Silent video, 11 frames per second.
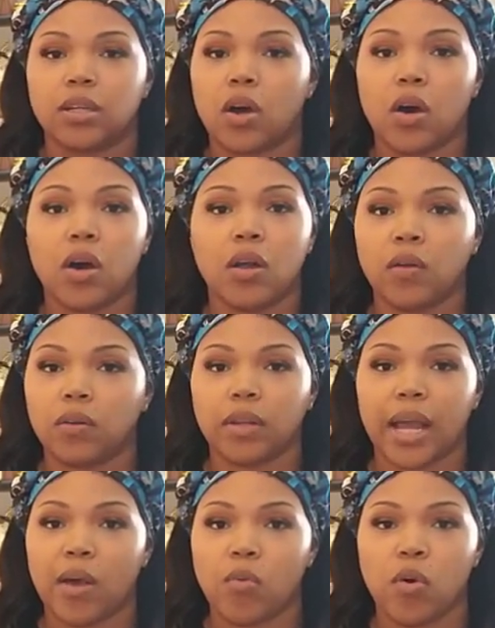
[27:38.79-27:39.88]
call
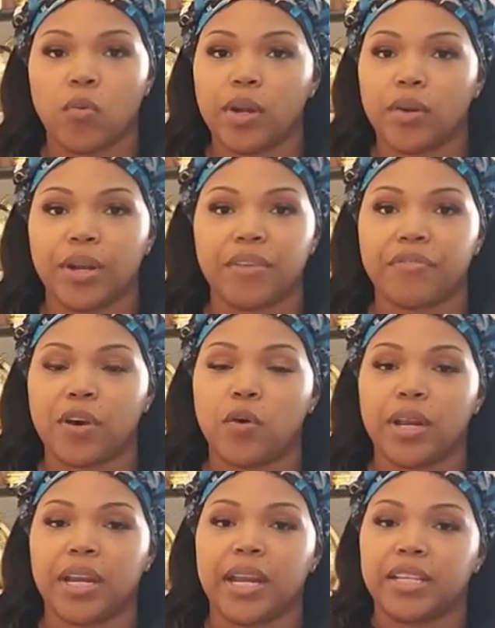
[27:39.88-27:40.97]
911 on their
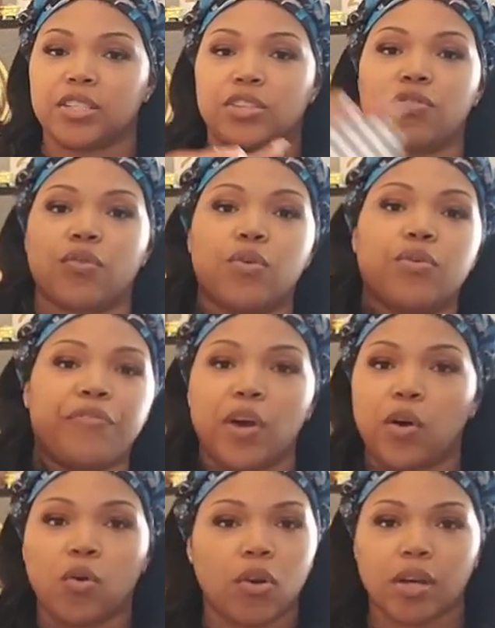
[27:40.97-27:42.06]
phone and then they just throw the
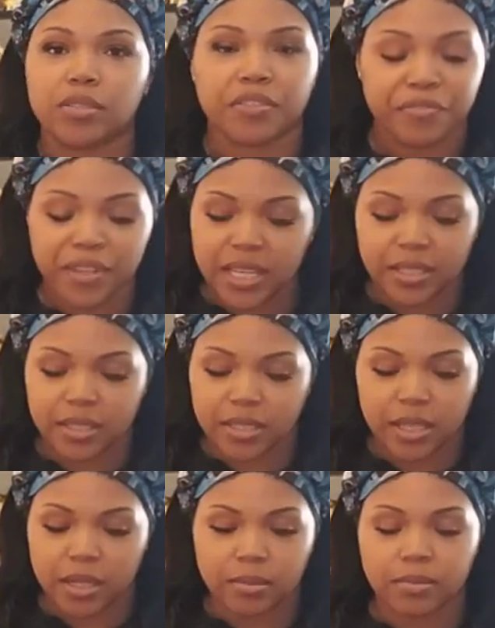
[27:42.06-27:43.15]
phone across the fence or
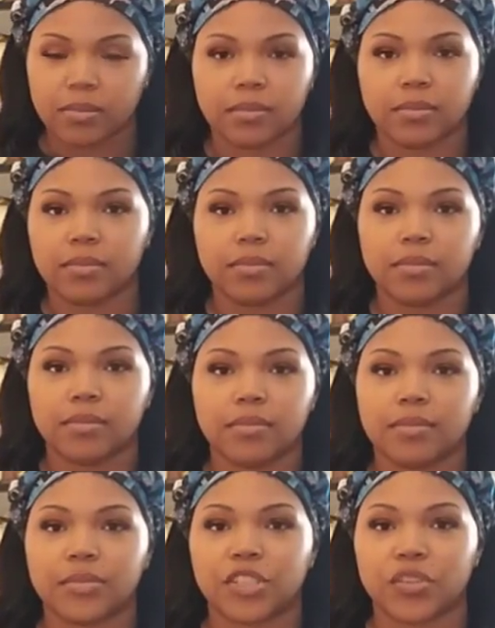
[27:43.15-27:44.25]
something
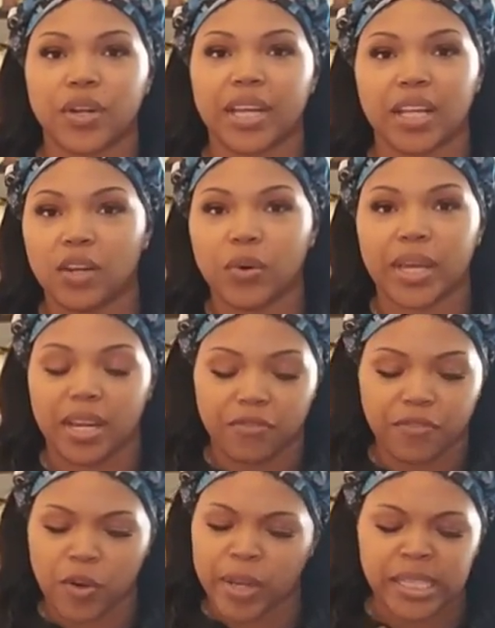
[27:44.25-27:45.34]
so they can locate the
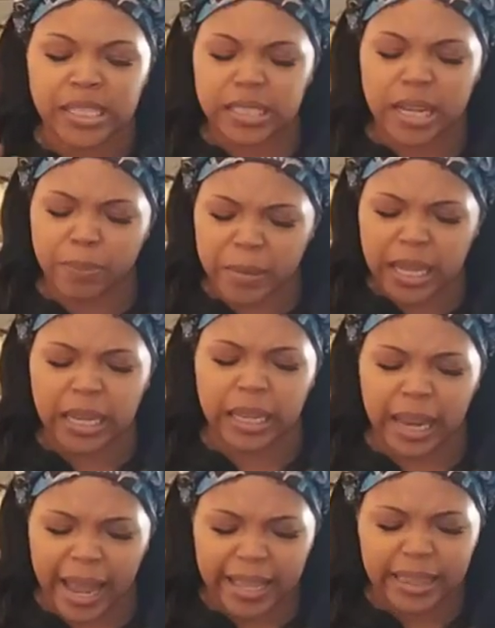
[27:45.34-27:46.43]
phone. It's something
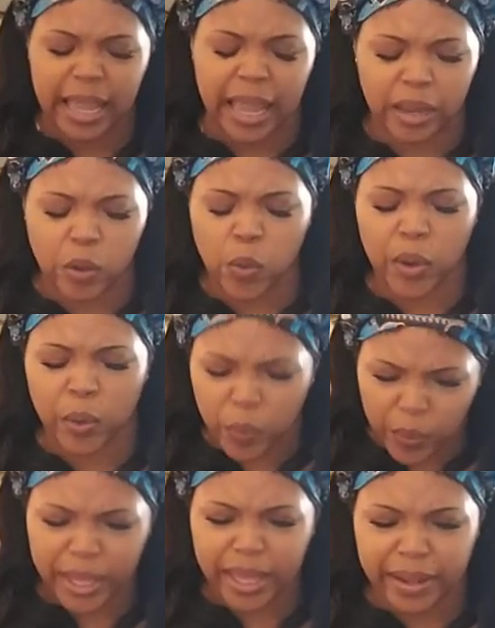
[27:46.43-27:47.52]
like that going
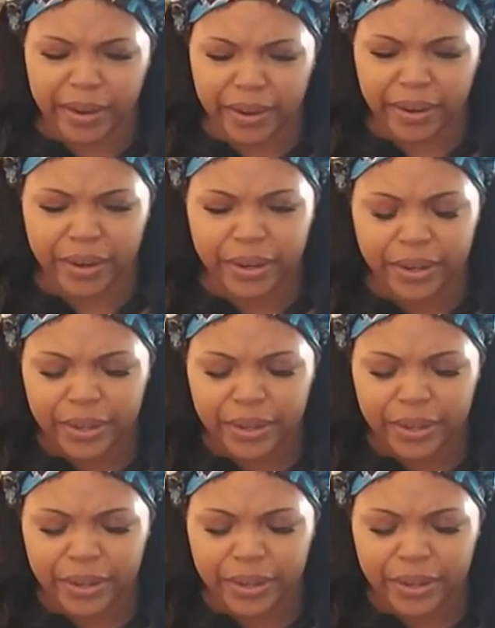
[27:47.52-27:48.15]
on here.